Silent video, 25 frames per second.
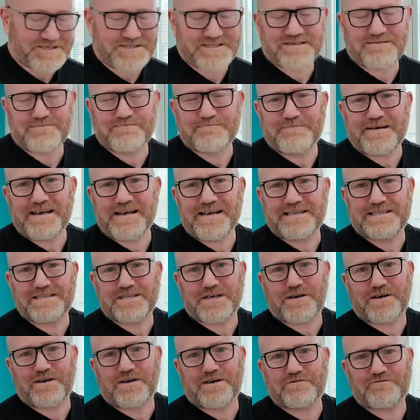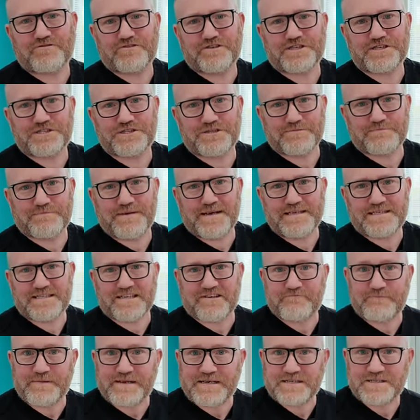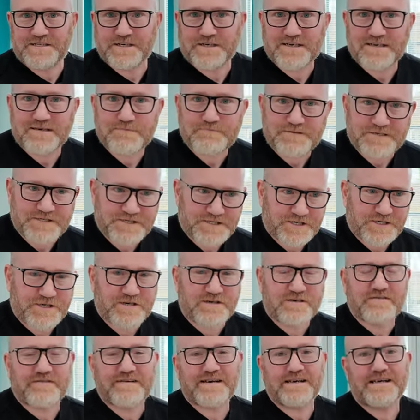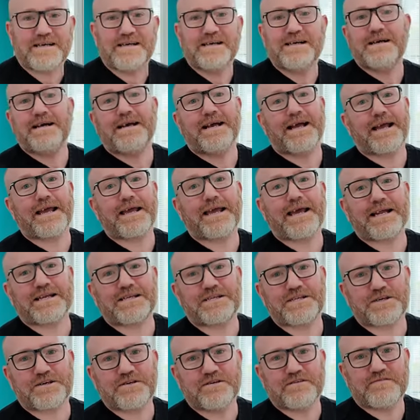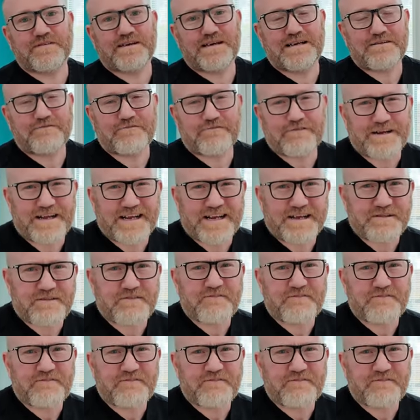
Some beds are traditional beds that have been dug up and dug over and get dug over every year.